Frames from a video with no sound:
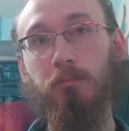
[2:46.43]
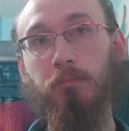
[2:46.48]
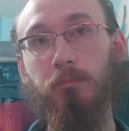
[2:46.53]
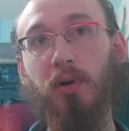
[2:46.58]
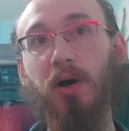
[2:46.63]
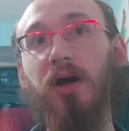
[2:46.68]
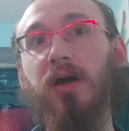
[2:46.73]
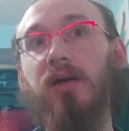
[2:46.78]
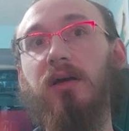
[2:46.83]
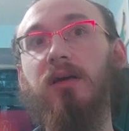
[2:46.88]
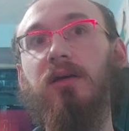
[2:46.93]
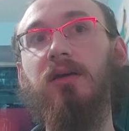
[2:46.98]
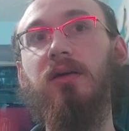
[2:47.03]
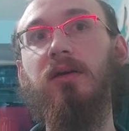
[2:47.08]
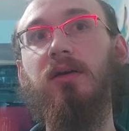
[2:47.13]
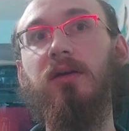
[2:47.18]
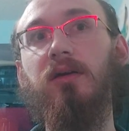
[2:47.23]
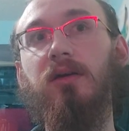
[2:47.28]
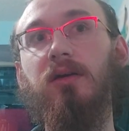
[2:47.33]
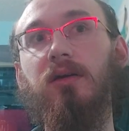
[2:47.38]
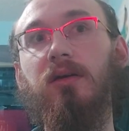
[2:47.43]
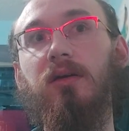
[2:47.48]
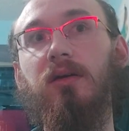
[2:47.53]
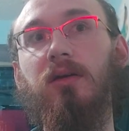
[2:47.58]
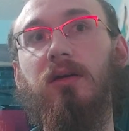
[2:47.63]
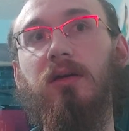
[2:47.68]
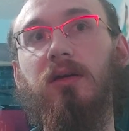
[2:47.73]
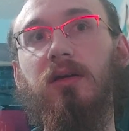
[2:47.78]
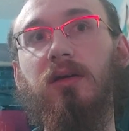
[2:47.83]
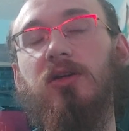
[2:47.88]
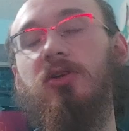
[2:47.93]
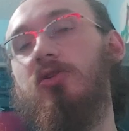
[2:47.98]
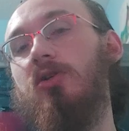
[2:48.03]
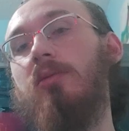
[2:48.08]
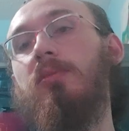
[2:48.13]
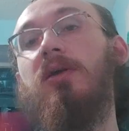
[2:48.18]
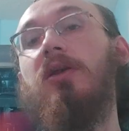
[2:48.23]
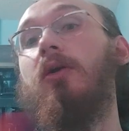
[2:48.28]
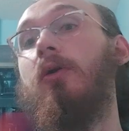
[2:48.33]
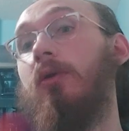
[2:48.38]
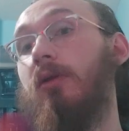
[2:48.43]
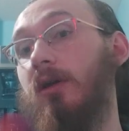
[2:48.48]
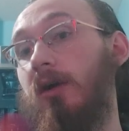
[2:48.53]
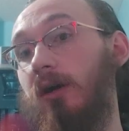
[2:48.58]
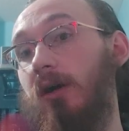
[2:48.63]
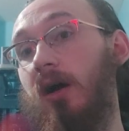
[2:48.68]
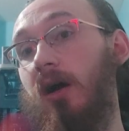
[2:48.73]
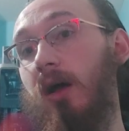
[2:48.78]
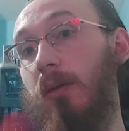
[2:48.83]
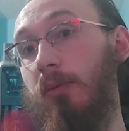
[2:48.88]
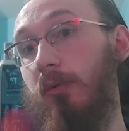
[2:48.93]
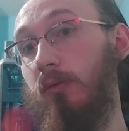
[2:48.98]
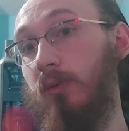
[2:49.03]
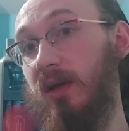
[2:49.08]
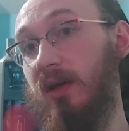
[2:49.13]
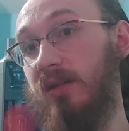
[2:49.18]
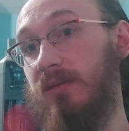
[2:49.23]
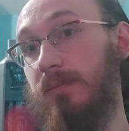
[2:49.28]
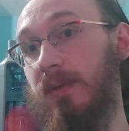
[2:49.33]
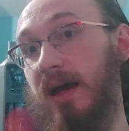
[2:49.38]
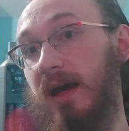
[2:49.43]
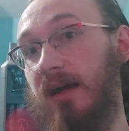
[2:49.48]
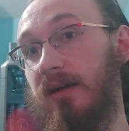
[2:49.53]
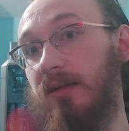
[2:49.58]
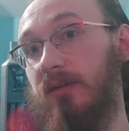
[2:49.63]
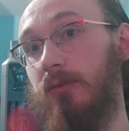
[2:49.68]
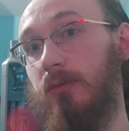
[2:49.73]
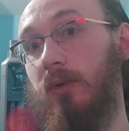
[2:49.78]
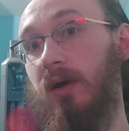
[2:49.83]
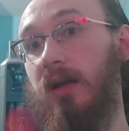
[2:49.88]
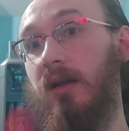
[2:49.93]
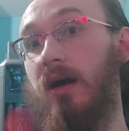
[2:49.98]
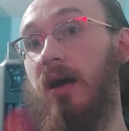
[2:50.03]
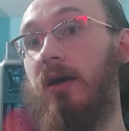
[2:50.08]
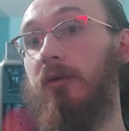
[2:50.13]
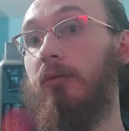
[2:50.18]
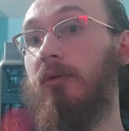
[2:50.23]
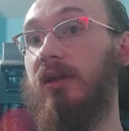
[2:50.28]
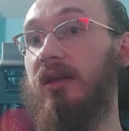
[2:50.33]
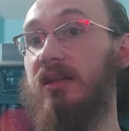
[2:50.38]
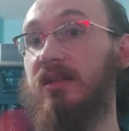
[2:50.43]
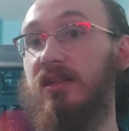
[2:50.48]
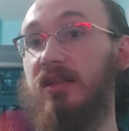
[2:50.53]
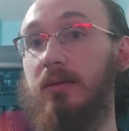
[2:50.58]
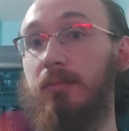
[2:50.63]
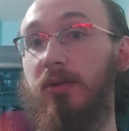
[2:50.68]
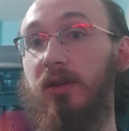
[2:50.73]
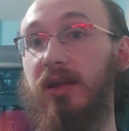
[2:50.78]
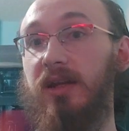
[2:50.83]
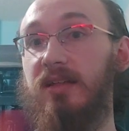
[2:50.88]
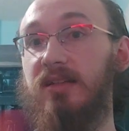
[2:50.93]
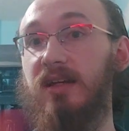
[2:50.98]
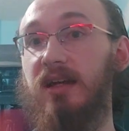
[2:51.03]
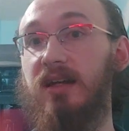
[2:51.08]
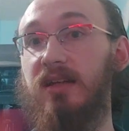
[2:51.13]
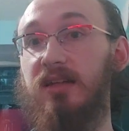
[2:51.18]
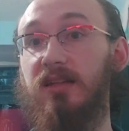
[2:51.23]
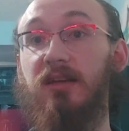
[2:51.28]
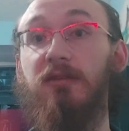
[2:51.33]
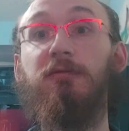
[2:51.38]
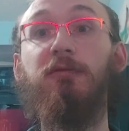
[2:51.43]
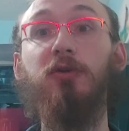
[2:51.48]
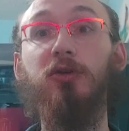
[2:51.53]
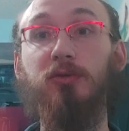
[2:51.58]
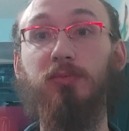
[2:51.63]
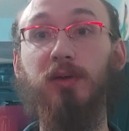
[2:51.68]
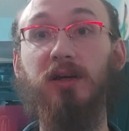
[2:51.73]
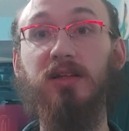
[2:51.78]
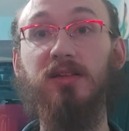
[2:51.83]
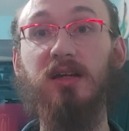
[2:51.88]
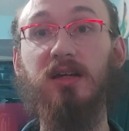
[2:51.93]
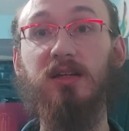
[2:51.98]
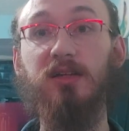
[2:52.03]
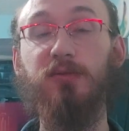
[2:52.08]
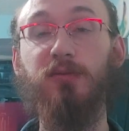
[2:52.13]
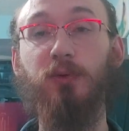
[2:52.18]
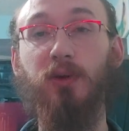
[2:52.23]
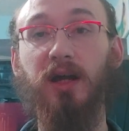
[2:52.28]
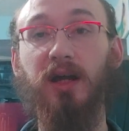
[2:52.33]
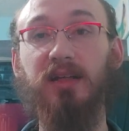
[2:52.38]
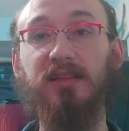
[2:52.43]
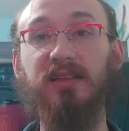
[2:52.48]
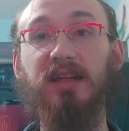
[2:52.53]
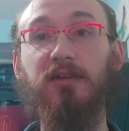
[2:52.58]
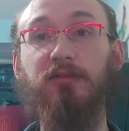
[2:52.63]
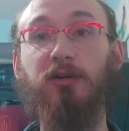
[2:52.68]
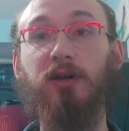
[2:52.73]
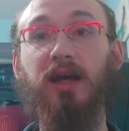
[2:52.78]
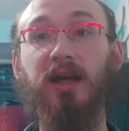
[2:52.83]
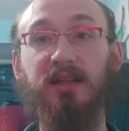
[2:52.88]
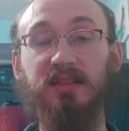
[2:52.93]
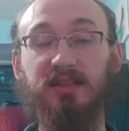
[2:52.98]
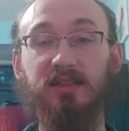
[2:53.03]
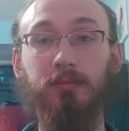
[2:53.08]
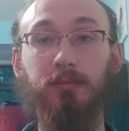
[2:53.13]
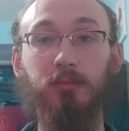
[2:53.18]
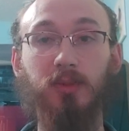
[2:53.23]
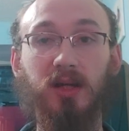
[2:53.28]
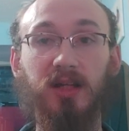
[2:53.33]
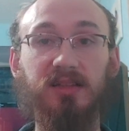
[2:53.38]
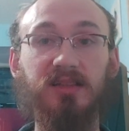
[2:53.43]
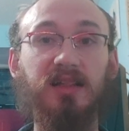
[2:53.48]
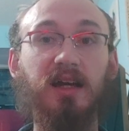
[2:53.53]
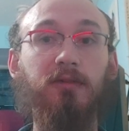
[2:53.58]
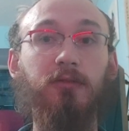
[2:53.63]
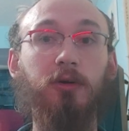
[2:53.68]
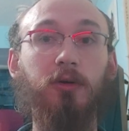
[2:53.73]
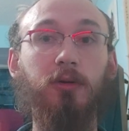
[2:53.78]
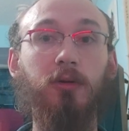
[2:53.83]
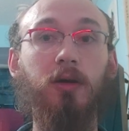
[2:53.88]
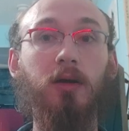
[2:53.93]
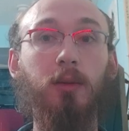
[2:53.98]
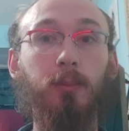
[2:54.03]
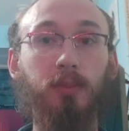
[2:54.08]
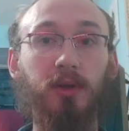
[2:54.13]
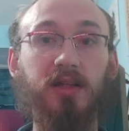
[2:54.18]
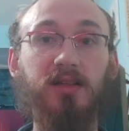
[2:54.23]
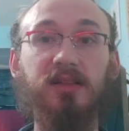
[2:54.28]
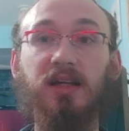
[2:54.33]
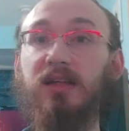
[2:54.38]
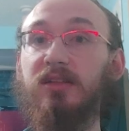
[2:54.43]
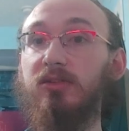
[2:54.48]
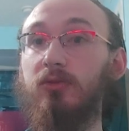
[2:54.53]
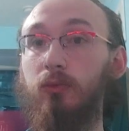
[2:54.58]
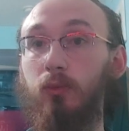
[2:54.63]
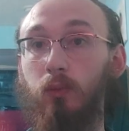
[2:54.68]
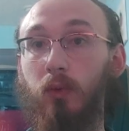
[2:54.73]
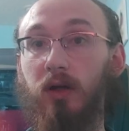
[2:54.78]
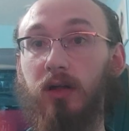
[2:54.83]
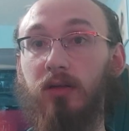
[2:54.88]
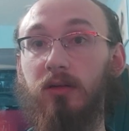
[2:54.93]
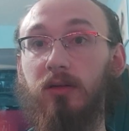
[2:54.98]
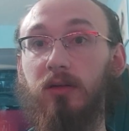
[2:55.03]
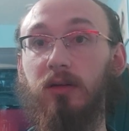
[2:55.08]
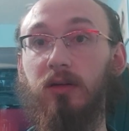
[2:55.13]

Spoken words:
but it should be noted a couple weeks back when I released the first playtest for Hex-Cavern, Hex-Cavern Playtest 1.